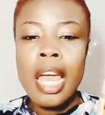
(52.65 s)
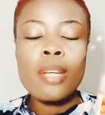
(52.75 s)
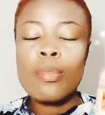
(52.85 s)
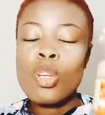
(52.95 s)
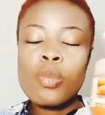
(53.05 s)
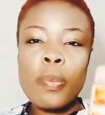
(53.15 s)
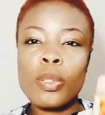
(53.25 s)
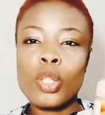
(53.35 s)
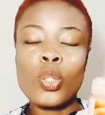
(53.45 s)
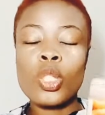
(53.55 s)
And most
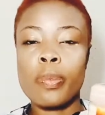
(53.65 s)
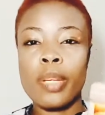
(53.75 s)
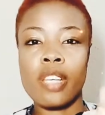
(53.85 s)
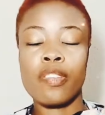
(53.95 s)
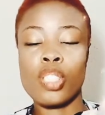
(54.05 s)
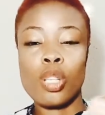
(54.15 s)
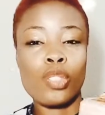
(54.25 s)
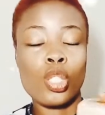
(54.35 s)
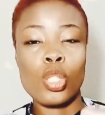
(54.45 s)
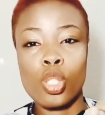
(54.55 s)
people don't know the benefit of
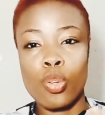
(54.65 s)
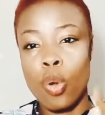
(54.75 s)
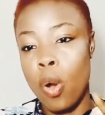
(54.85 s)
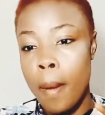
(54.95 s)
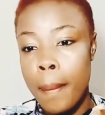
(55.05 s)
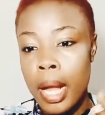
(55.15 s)
salt scrub.